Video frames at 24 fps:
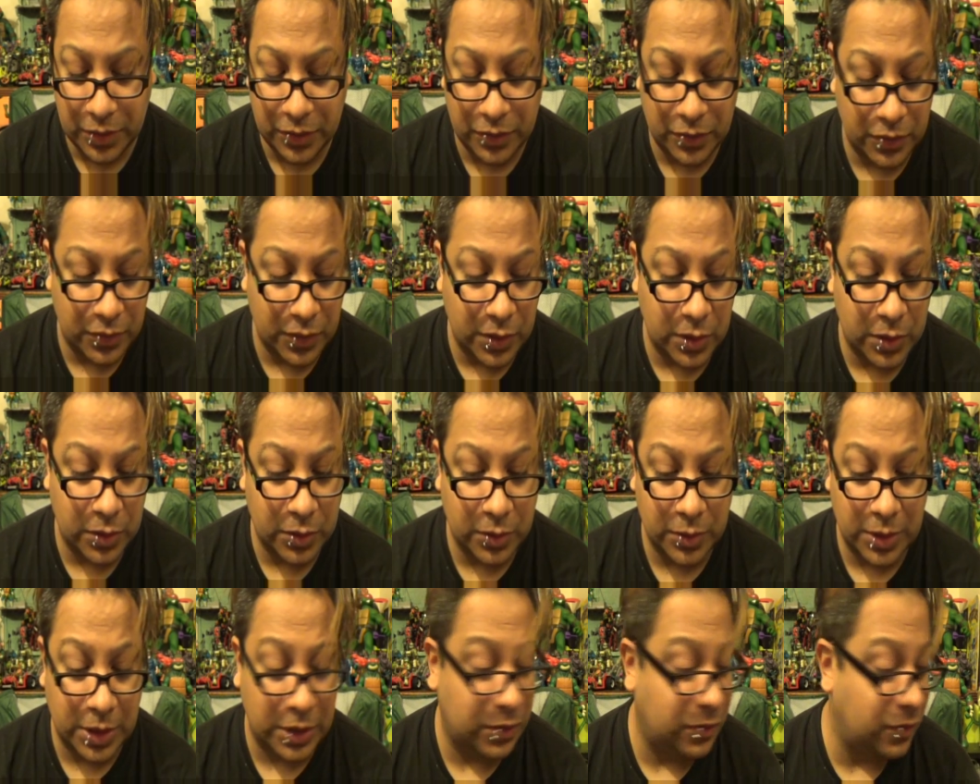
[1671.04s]

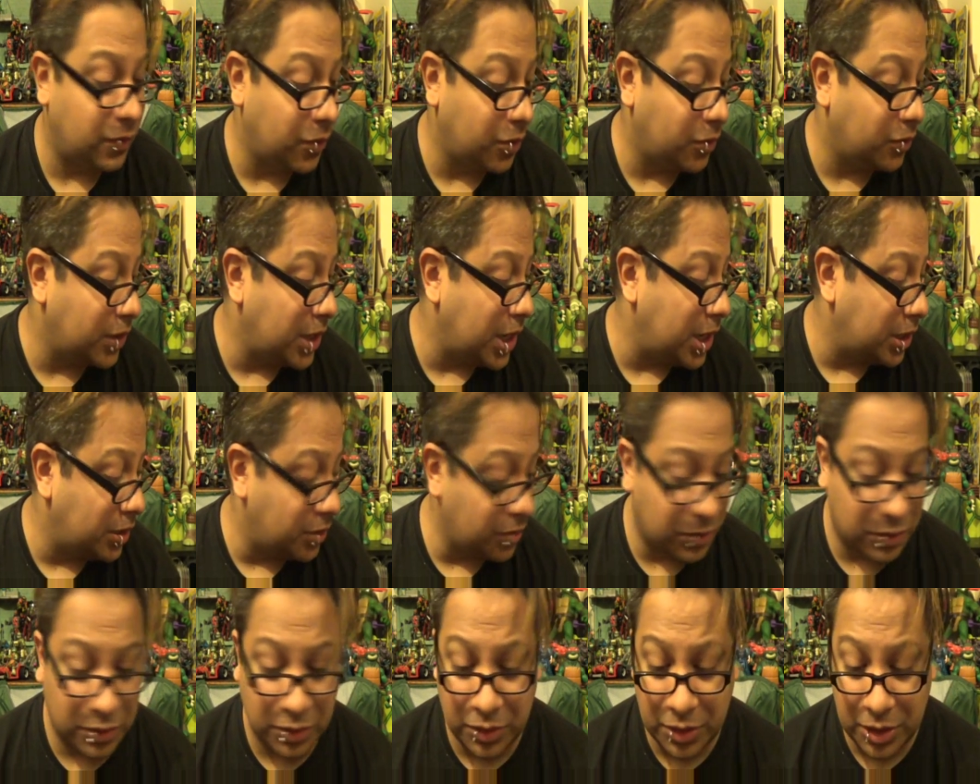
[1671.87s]
So as far as I
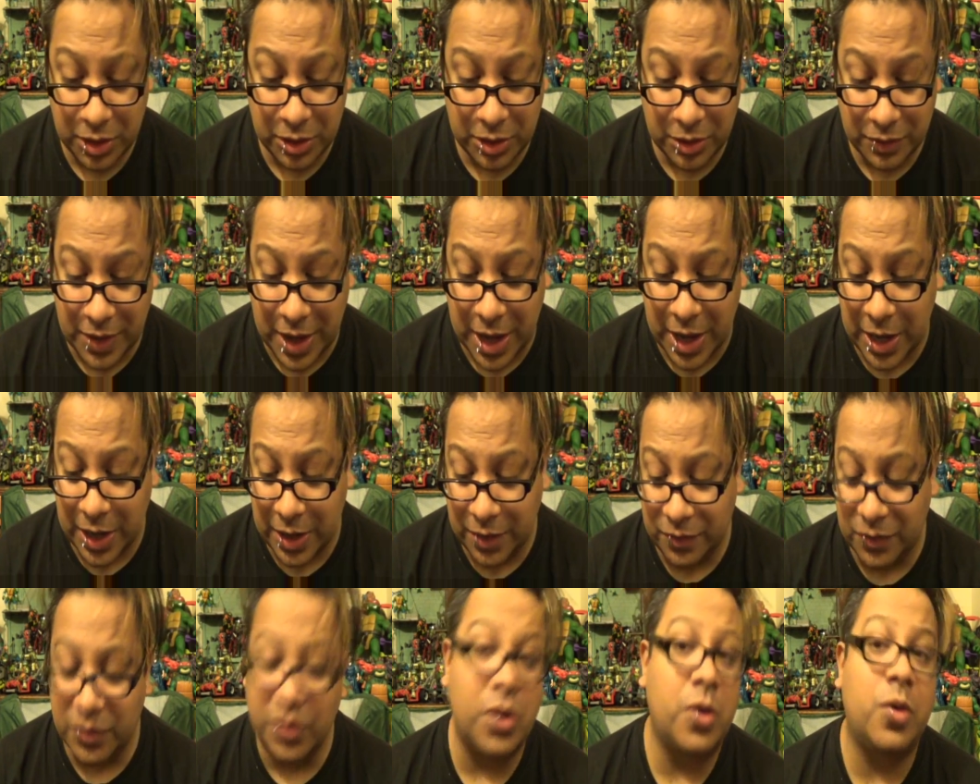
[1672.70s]
could think of, I
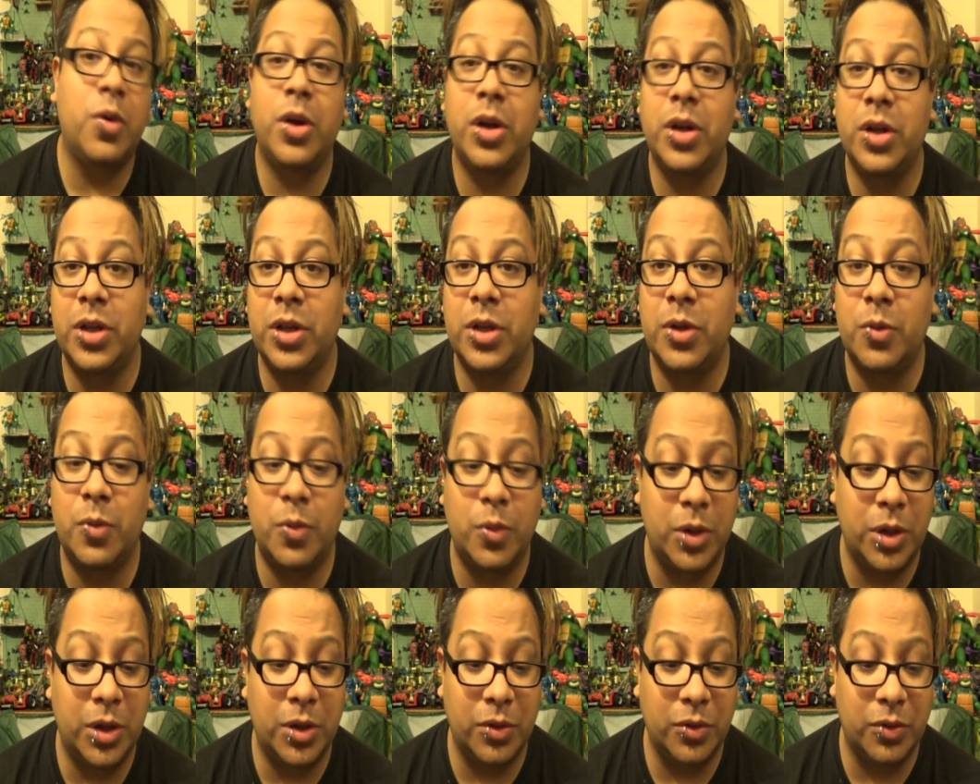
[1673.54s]
have no idea
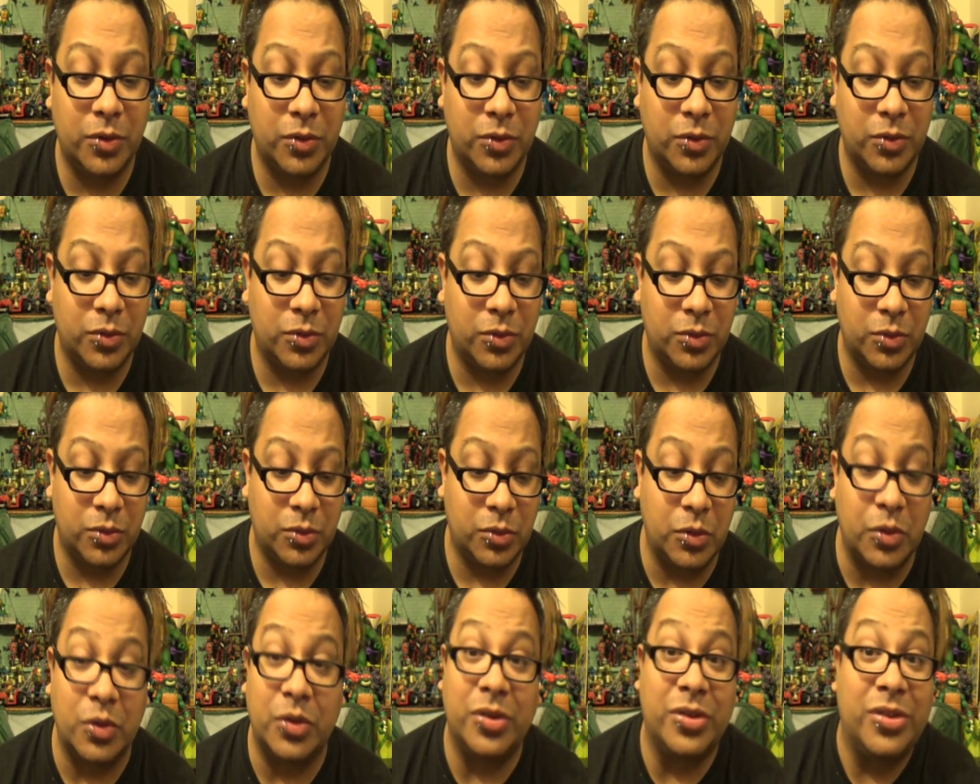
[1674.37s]
what else
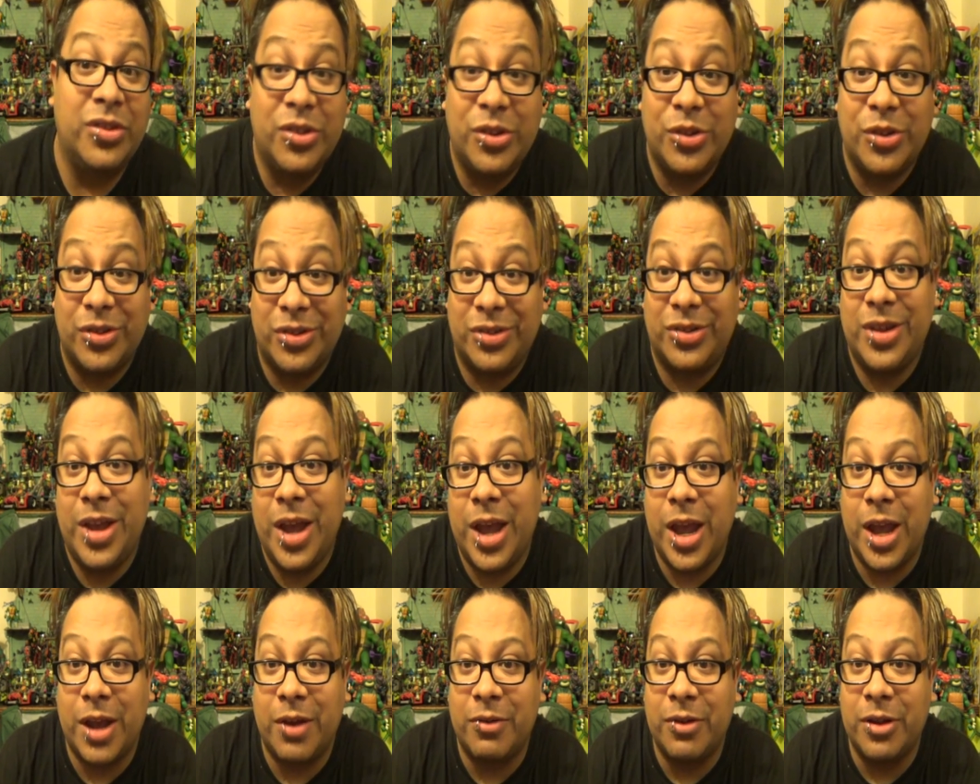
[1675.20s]
to
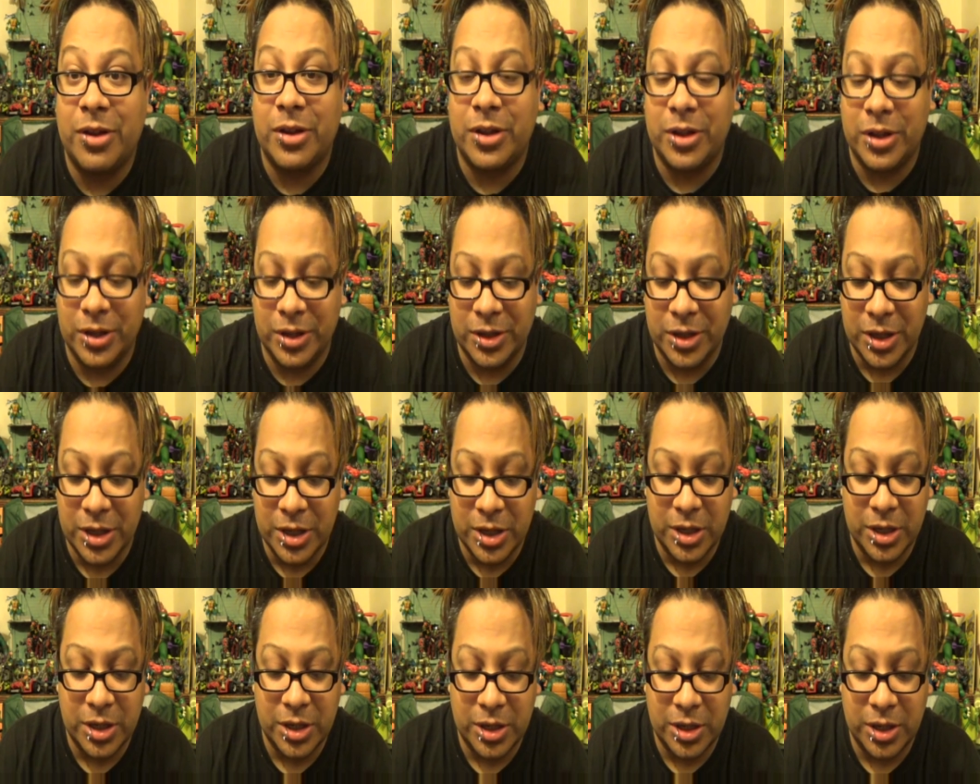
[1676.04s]
say, really.
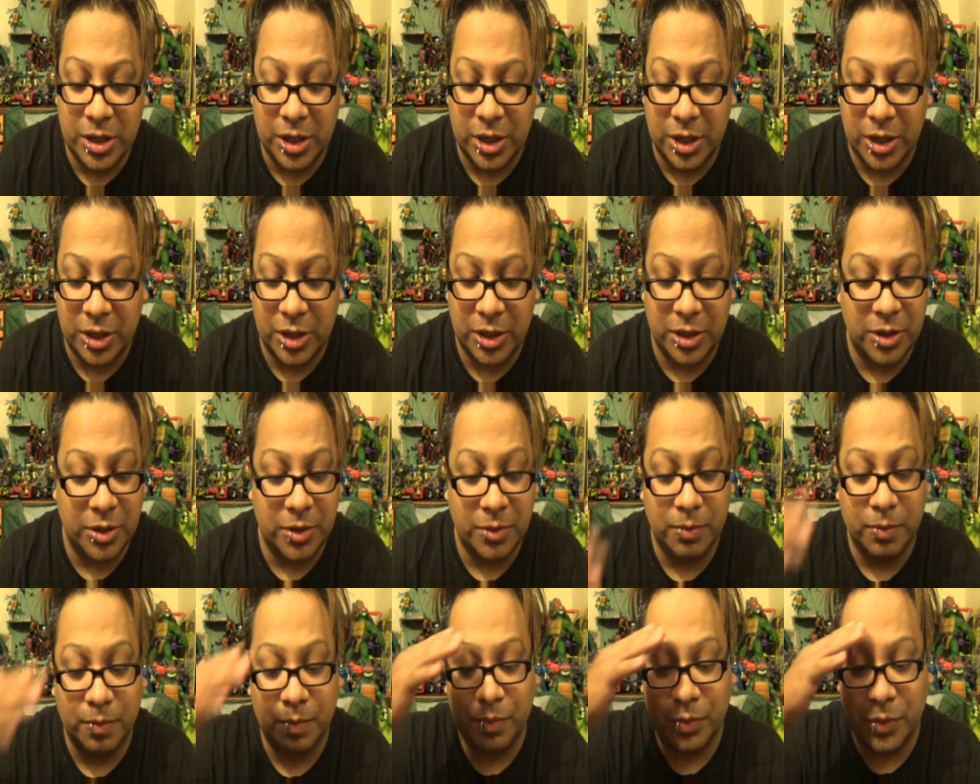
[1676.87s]

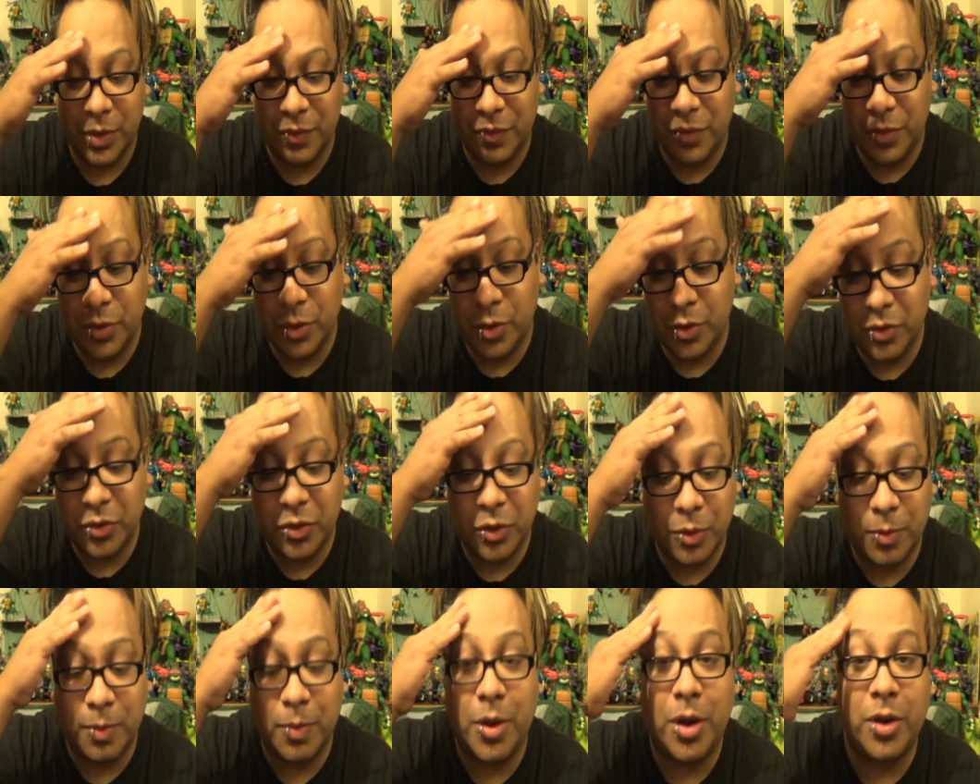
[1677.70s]
If you
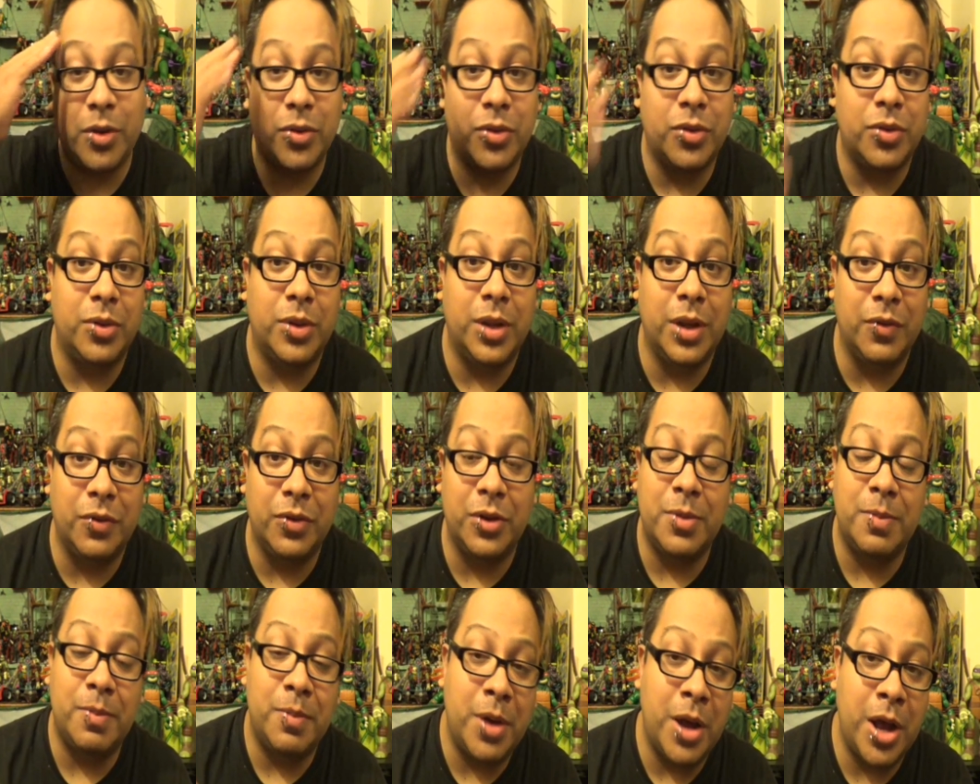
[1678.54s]
notice your box is
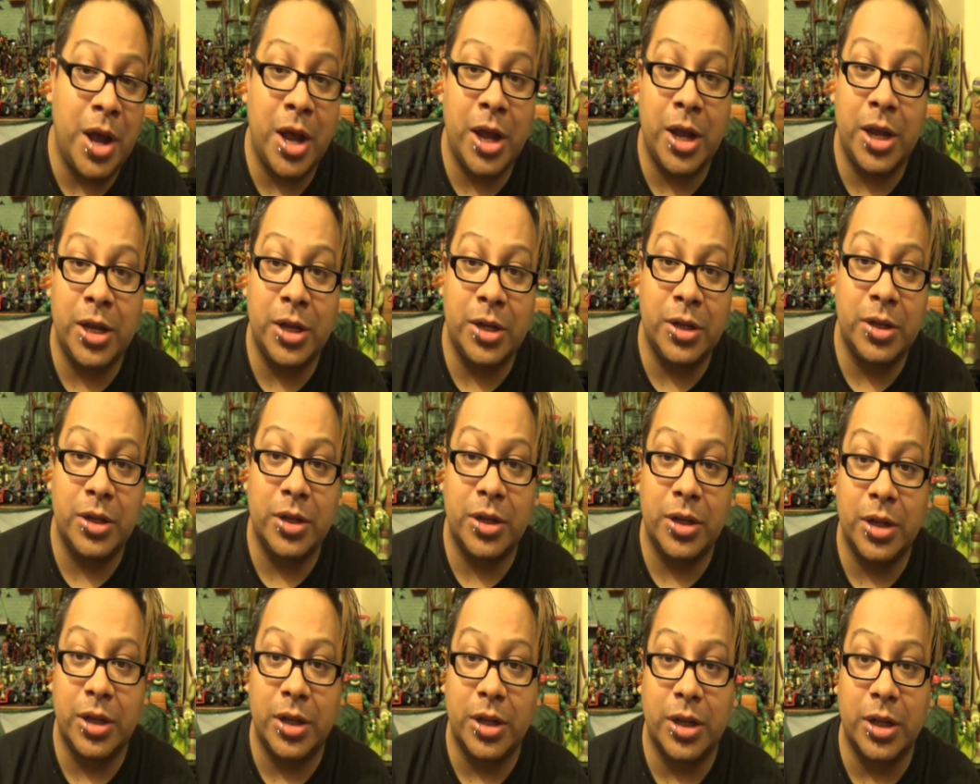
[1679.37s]
different than mine,
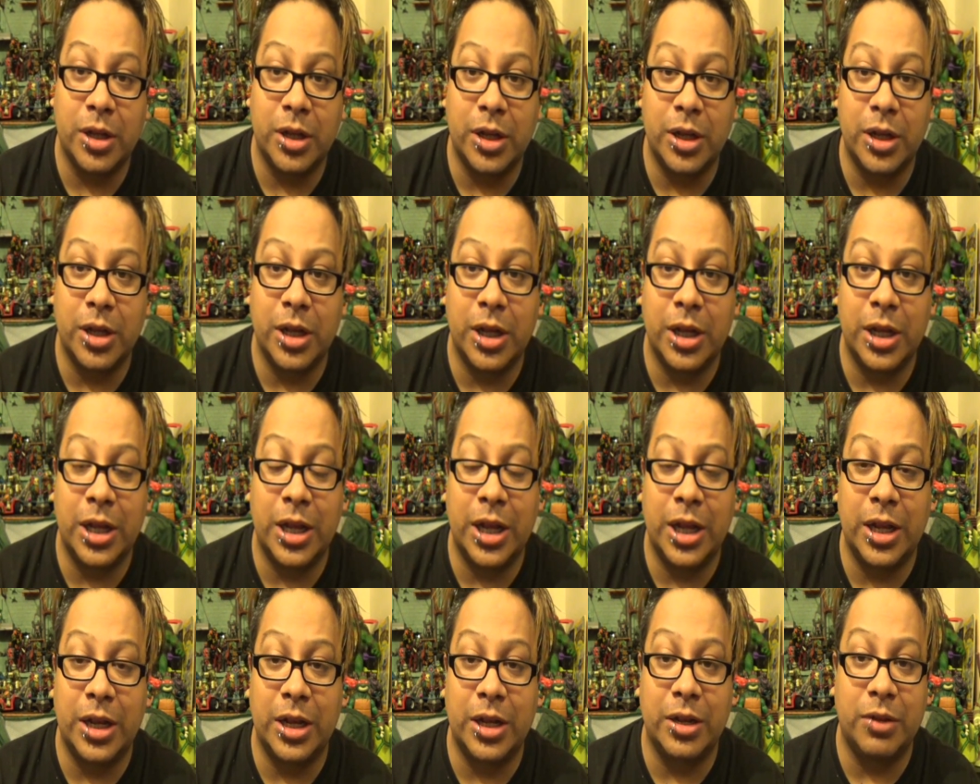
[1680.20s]
and
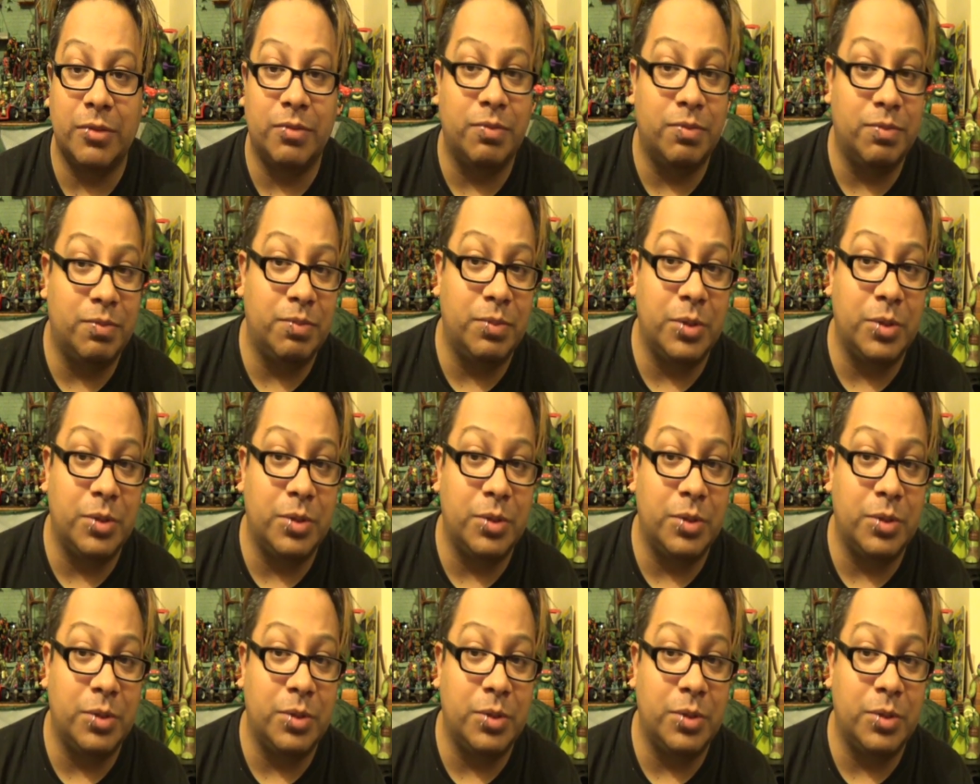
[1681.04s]
then,